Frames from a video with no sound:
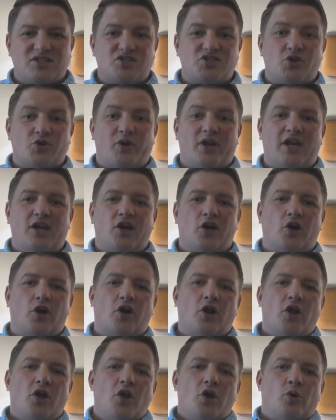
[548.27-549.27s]
And so
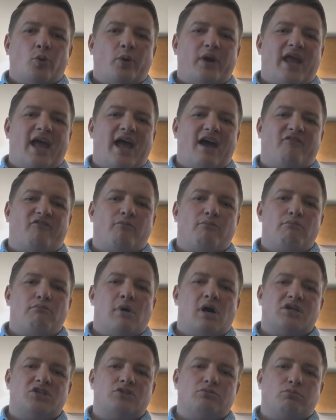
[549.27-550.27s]
here, we have
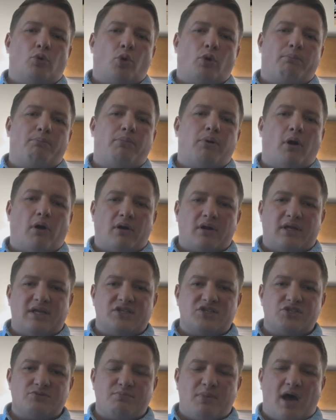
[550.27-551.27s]
much more
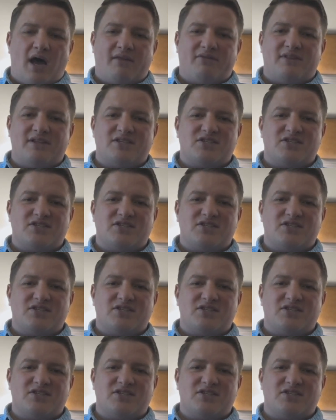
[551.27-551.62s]
parking spot.